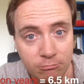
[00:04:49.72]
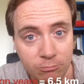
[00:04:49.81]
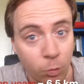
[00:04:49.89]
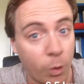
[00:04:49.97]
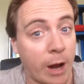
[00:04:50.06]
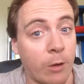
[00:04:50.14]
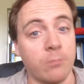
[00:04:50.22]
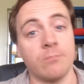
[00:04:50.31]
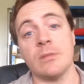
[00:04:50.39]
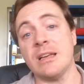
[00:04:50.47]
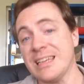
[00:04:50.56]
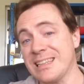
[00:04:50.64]
Wow,
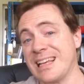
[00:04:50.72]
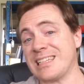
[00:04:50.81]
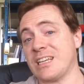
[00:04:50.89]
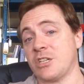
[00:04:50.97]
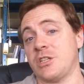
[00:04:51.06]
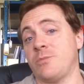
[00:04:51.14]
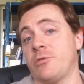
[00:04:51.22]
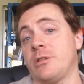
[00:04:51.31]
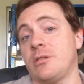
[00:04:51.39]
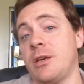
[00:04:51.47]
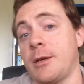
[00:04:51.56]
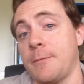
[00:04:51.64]
that's actually pretty
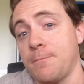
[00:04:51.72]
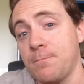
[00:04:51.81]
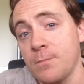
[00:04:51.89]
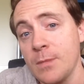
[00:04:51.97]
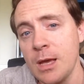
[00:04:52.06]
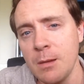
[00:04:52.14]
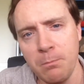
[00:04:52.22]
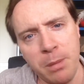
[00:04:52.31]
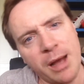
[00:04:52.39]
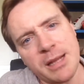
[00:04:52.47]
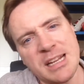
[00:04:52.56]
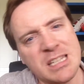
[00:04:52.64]
thick.
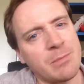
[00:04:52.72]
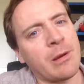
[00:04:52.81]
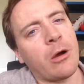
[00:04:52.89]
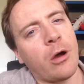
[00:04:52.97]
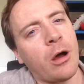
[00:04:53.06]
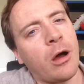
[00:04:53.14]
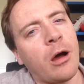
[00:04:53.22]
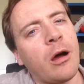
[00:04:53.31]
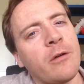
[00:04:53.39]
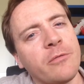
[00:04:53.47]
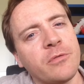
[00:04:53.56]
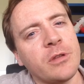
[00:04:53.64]
But it's about half
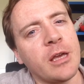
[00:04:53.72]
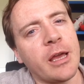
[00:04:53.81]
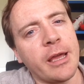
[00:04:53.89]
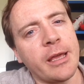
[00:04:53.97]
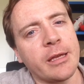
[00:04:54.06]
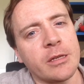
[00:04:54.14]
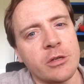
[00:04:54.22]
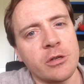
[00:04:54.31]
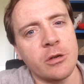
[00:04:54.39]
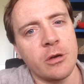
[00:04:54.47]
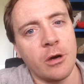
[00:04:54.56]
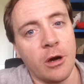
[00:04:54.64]
the age
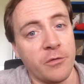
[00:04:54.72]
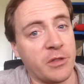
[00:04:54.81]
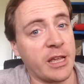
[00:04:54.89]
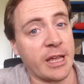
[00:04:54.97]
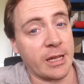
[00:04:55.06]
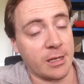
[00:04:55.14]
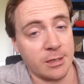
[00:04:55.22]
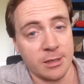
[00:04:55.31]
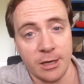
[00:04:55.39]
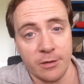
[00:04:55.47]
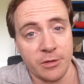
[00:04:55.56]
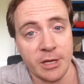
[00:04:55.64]
of the
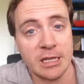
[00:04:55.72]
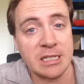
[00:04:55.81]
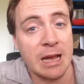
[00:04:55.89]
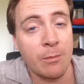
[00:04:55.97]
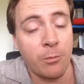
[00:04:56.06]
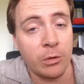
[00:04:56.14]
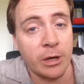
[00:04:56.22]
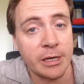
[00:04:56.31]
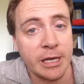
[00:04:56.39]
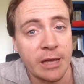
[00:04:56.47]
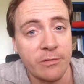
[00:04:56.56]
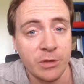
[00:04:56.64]
of the example I
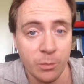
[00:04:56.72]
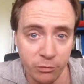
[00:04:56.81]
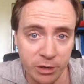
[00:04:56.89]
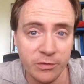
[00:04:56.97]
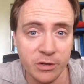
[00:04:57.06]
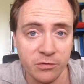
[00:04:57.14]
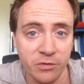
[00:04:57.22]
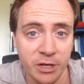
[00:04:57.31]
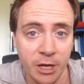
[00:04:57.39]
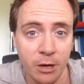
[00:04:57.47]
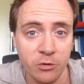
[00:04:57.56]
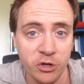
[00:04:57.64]
gave in the previous
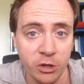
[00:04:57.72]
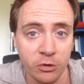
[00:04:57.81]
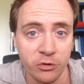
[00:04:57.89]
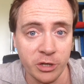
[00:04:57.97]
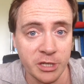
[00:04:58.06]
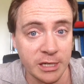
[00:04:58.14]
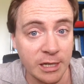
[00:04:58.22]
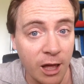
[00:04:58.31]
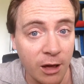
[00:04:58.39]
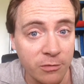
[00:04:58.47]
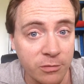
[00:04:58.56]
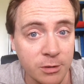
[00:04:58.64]
video, Geologizing
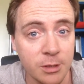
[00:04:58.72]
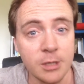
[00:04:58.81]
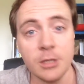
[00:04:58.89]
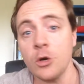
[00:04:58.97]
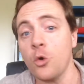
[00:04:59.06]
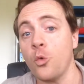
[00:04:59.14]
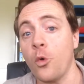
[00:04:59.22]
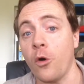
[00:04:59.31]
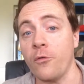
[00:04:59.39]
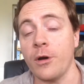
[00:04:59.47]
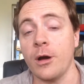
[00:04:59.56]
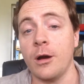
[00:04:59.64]
Love, of
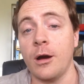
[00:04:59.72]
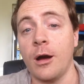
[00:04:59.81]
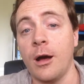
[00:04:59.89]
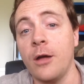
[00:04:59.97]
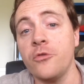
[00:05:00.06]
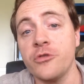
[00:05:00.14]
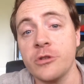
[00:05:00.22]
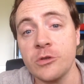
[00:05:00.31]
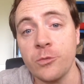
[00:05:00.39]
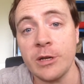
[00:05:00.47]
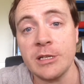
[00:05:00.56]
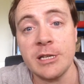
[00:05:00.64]

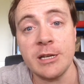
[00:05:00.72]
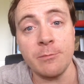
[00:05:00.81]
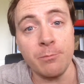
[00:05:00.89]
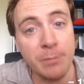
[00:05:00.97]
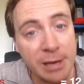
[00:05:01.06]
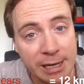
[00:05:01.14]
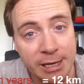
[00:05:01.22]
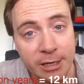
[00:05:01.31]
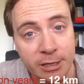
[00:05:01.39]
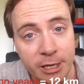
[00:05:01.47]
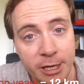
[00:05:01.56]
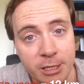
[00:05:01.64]
120 million
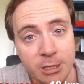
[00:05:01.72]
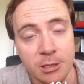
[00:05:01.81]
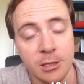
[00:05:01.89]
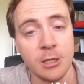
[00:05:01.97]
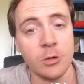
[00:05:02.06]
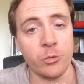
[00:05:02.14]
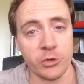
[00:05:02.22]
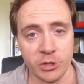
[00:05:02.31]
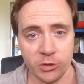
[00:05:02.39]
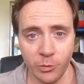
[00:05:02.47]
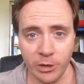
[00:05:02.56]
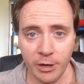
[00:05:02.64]
years, which is
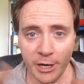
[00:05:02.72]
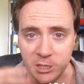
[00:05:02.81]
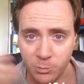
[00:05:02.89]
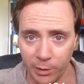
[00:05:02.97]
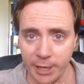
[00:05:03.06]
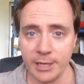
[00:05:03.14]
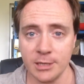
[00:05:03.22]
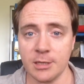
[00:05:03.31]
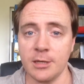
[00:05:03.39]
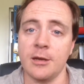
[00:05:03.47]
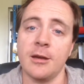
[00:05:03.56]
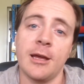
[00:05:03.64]
when I explained
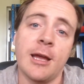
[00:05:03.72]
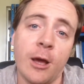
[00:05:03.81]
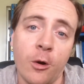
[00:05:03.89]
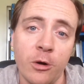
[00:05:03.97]
how